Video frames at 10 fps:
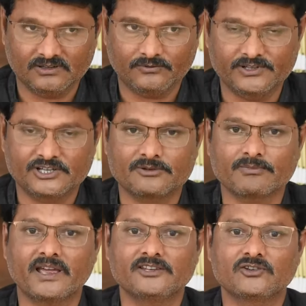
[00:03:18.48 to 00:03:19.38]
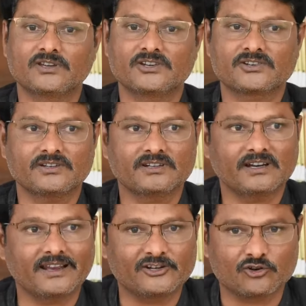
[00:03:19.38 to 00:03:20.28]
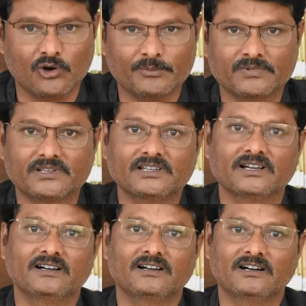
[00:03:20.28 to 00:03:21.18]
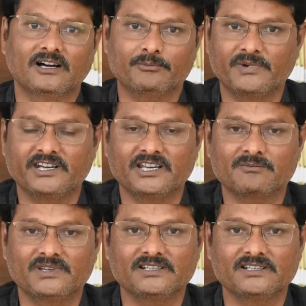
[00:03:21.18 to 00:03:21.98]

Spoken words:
finished my education and I dropped the updating,